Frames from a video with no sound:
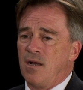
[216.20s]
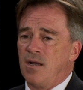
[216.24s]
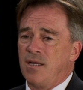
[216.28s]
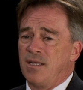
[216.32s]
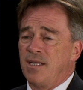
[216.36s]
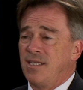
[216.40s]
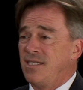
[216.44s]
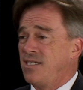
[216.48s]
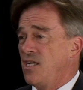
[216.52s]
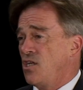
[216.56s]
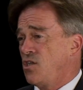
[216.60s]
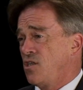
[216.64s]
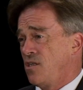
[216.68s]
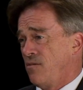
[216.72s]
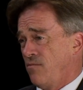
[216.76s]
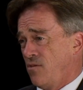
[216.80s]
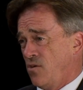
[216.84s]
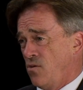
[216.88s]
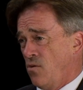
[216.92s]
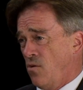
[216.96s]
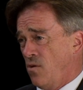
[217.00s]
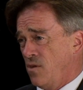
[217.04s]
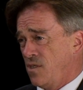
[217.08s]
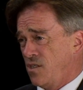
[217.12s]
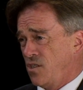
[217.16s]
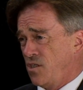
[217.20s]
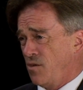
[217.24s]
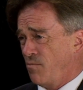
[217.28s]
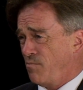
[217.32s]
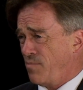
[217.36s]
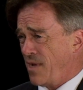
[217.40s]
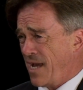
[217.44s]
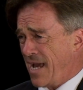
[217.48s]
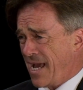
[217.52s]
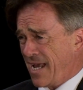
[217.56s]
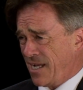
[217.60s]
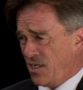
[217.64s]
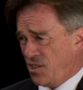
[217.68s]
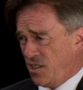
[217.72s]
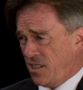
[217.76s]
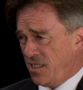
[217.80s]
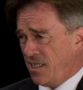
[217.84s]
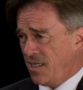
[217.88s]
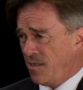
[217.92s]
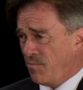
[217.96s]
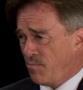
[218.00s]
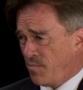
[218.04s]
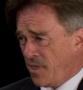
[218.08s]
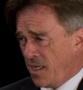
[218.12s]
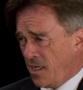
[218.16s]
In addition, of course, Japan
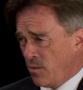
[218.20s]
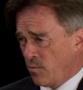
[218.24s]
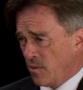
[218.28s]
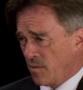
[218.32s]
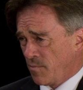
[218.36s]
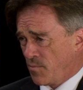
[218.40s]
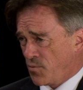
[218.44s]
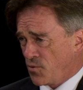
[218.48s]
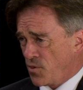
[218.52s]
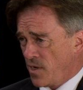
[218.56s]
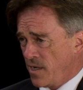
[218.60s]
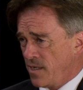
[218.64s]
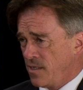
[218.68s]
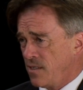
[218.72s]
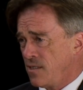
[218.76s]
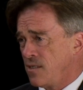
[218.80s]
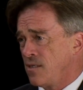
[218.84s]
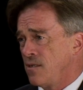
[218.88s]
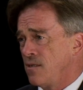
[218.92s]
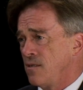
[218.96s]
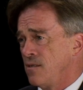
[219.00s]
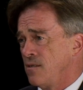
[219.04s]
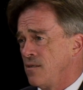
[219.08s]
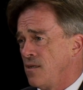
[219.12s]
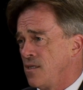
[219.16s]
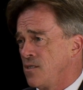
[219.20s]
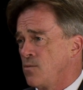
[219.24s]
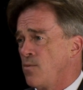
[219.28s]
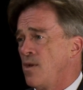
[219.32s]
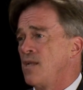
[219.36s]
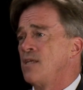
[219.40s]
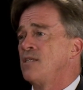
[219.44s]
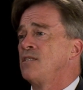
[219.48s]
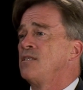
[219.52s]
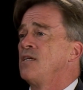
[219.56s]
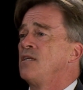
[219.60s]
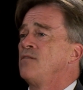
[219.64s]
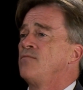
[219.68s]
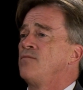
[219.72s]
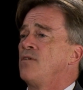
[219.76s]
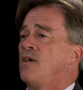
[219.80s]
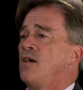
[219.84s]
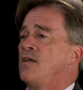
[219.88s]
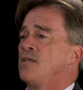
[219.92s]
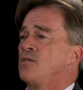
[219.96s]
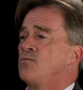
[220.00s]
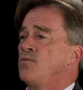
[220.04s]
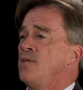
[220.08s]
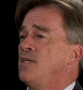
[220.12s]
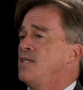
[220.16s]
GDP will print, as well as the
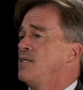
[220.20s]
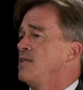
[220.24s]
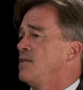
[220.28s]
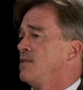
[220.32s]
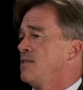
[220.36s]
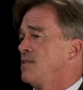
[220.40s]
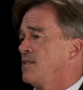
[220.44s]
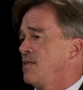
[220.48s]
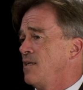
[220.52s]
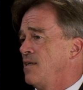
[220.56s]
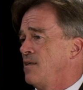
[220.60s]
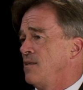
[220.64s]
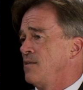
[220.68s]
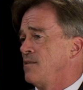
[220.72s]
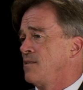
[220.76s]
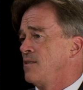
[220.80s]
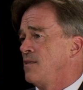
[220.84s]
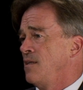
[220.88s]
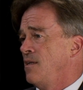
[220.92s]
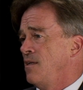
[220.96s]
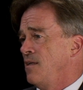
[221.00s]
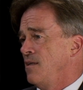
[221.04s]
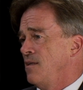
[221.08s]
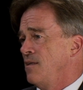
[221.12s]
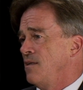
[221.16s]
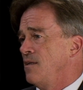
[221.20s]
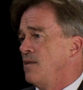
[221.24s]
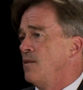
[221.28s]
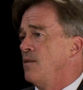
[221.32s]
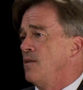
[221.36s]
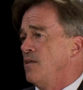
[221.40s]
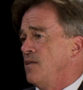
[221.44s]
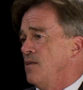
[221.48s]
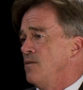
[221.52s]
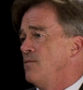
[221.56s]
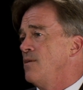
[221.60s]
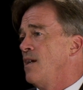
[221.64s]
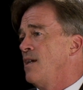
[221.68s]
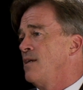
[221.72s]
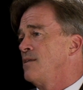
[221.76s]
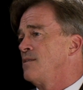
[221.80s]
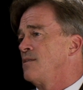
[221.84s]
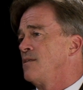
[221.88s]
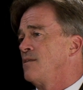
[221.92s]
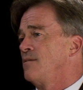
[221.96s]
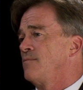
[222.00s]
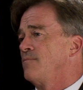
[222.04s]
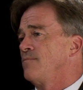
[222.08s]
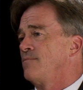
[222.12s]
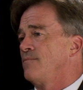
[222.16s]
advanced retail sales in the
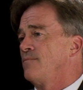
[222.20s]
US.